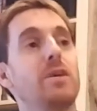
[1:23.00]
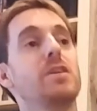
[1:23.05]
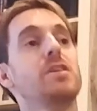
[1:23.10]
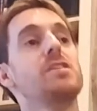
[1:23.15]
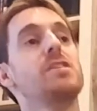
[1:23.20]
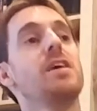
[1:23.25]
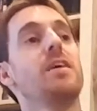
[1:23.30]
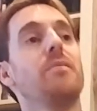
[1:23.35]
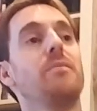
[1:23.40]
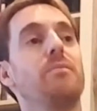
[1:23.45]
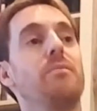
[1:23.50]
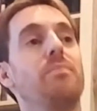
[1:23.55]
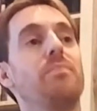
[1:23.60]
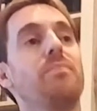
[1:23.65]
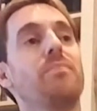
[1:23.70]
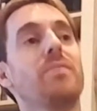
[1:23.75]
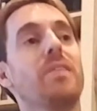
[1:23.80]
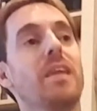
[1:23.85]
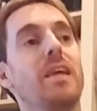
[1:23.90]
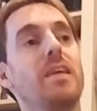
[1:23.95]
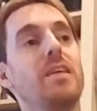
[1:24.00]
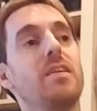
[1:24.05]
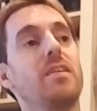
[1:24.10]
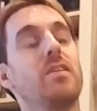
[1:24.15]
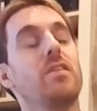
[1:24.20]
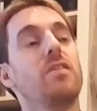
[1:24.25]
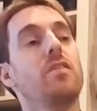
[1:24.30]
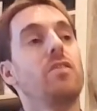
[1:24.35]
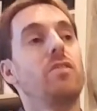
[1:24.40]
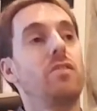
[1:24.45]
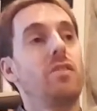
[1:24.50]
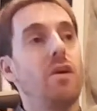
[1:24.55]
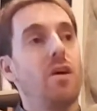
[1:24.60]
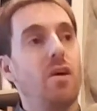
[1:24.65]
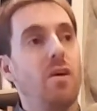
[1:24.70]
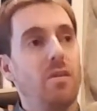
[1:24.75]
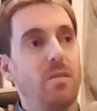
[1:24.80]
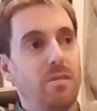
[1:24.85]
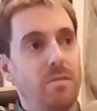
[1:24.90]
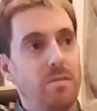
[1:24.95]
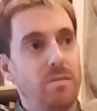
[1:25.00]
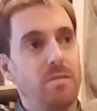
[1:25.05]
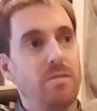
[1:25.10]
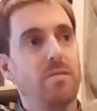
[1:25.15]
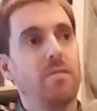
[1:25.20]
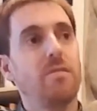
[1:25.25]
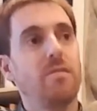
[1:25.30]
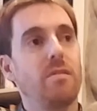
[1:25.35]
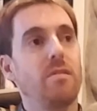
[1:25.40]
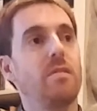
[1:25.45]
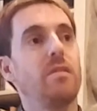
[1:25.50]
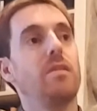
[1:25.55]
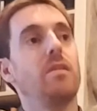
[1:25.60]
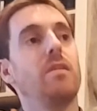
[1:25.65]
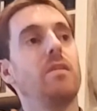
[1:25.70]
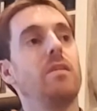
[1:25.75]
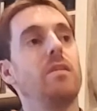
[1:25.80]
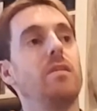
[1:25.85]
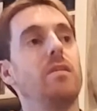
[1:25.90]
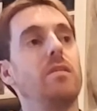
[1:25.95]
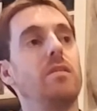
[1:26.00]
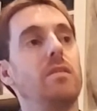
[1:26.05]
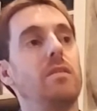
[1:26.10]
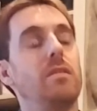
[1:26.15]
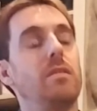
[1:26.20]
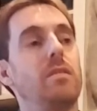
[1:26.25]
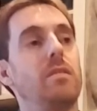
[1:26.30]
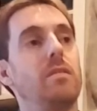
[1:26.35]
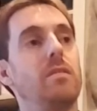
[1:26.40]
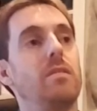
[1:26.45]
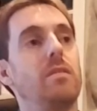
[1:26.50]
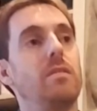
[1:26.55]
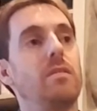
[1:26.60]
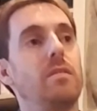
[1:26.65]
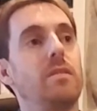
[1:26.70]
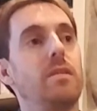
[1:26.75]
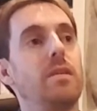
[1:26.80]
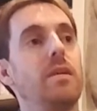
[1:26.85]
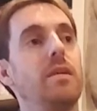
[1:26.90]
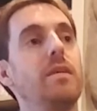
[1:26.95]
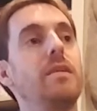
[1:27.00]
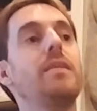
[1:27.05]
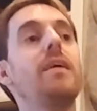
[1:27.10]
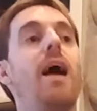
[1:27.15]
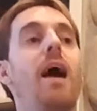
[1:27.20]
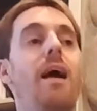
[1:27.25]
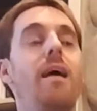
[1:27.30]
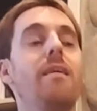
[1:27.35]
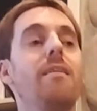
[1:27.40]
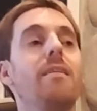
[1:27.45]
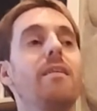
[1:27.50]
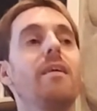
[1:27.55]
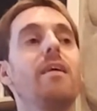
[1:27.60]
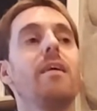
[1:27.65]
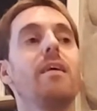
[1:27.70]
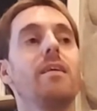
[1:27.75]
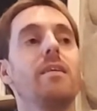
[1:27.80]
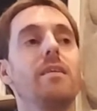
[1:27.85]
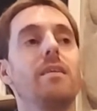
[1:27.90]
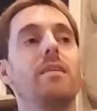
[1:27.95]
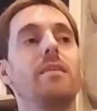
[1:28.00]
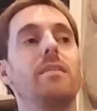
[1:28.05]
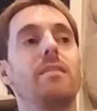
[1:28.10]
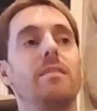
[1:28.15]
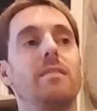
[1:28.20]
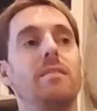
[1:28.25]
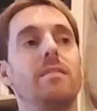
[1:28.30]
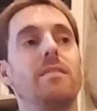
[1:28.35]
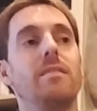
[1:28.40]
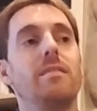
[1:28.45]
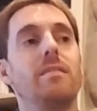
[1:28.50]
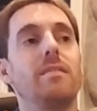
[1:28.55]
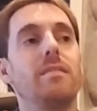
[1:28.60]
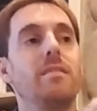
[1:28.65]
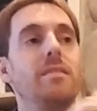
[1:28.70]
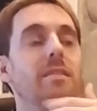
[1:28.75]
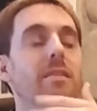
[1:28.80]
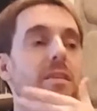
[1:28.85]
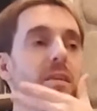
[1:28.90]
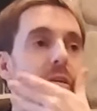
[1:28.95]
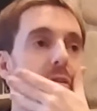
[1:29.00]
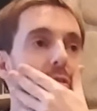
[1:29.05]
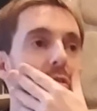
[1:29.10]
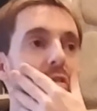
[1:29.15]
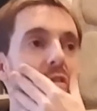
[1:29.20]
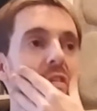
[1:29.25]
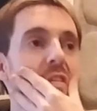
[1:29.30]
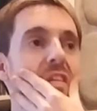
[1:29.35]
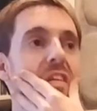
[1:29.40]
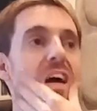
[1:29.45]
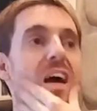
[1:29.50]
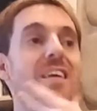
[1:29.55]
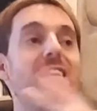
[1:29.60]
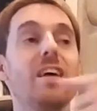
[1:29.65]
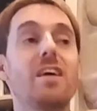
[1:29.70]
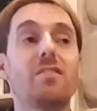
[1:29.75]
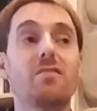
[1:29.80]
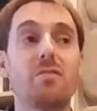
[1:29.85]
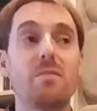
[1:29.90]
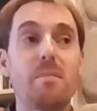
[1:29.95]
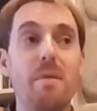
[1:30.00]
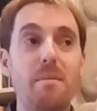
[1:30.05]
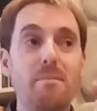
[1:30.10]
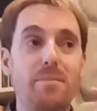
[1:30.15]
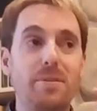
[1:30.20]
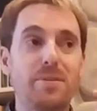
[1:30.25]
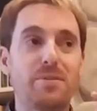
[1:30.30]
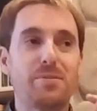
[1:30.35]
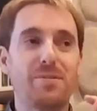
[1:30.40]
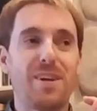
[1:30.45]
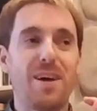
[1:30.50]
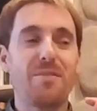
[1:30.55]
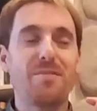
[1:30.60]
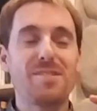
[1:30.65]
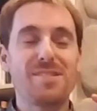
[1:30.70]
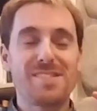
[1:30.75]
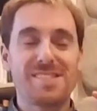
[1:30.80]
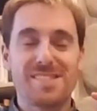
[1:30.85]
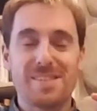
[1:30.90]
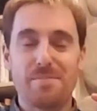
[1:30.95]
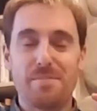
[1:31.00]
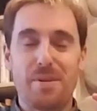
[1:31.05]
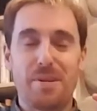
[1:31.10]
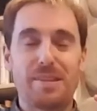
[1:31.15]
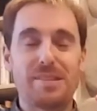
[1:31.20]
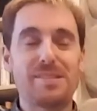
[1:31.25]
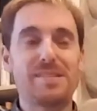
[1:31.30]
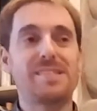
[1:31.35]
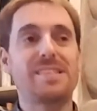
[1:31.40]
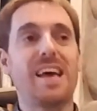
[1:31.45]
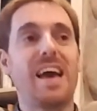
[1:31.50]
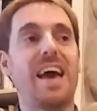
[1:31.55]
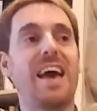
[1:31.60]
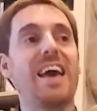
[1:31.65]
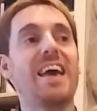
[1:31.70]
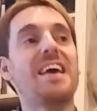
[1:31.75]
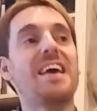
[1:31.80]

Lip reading: about their guide or what is maybe you want to say what's the difference between a medium and a trance channel or. I just remembered what I was about to say.